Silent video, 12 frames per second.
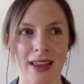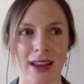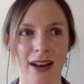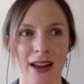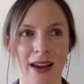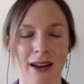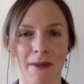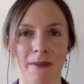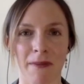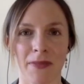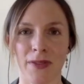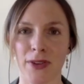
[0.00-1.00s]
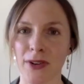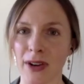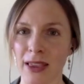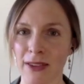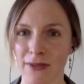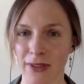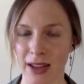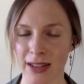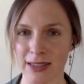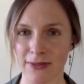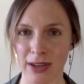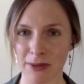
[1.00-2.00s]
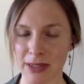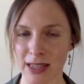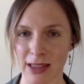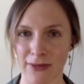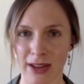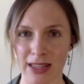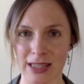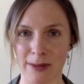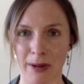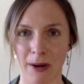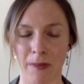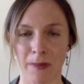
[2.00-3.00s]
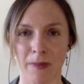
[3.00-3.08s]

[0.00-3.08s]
that if anyone's on the fence about